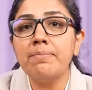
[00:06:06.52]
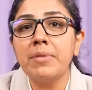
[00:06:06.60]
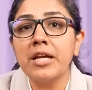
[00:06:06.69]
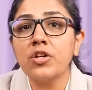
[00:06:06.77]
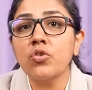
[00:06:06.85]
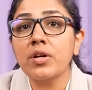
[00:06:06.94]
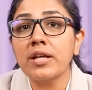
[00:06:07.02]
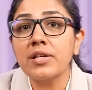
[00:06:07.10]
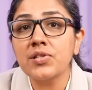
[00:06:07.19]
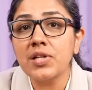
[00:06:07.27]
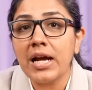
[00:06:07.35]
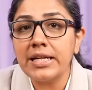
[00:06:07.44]
make your
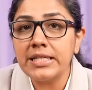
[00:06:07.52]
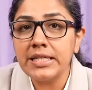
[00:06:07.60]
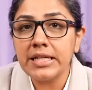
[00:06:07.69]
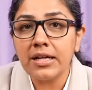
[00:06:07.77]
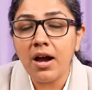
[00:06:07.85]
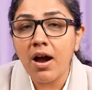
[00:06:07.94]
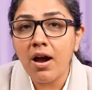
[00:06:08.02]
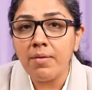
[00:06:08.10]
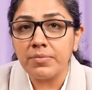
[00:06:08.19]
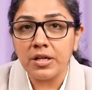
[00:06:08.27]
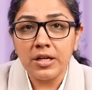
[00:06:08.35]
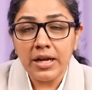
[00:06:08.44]
anxiety
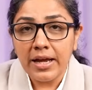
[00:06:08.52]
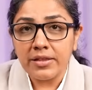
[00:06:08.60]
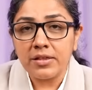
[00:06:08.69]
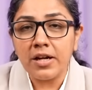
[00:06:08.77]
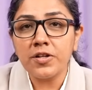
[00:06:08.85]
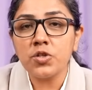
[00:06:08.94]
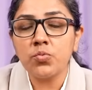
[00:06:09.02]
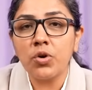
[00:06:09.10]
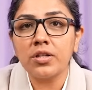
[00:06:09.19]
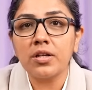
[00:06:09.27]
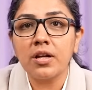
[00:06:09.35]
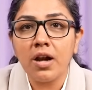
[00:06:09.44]
calmed. And that is
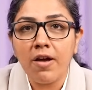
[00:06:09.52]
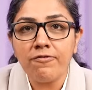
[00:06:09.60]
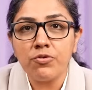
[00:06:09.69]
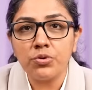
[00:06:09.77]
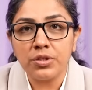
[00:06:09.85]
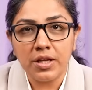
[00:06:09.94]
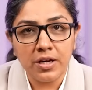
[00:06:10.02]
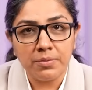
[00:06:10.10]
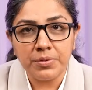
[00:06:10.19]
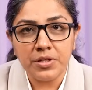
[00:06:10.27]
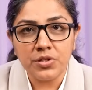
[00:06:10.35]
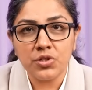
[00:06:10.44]
what the
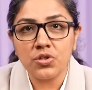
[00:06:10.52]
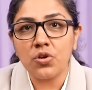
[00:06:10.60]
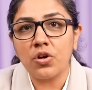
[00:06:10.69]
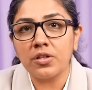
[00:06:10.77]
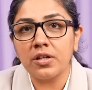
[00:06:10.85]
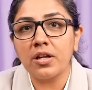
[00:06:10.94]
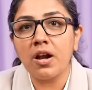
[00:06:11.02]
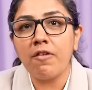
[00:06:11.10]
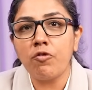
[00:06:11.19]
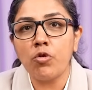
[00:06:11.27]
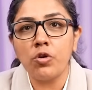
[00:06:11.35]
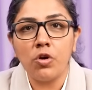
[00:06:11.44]
graphotherapists or the
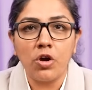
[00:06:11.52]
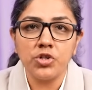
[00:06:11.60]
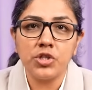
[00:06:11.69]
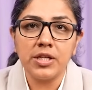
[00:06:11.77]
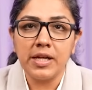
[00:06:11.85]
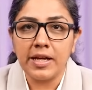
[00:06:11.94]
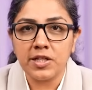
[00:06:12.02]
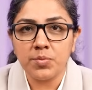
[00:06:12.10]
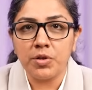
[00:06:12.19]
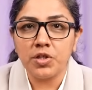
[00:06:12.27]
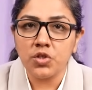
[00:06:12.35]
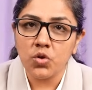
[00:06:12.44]
graphology
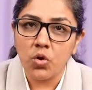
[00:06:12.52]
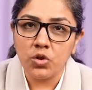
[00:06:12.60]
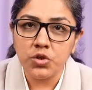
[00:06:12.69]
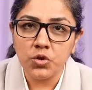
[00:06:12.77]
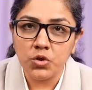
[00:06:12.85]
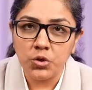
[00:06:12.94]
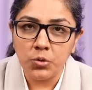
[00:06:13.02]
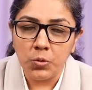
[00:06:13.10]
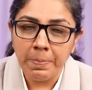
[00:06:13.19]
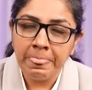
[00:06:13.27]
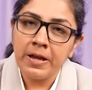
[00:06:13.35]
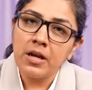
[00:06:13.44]
experts also do.
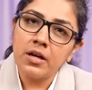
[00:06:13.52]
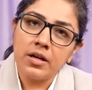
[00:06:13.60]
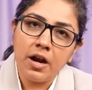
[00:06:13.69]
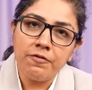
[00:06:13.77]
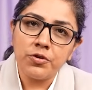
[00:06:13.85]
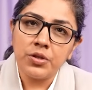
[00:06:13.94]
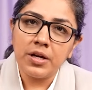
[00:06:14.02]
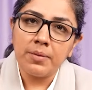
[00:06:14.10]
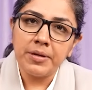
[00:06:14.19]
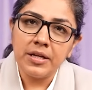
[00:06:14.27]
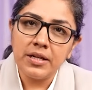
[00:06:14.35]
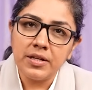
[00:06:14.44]

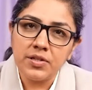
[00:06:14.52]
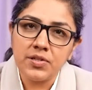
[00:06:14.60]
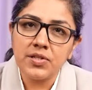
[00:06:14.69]
Graphotherapy is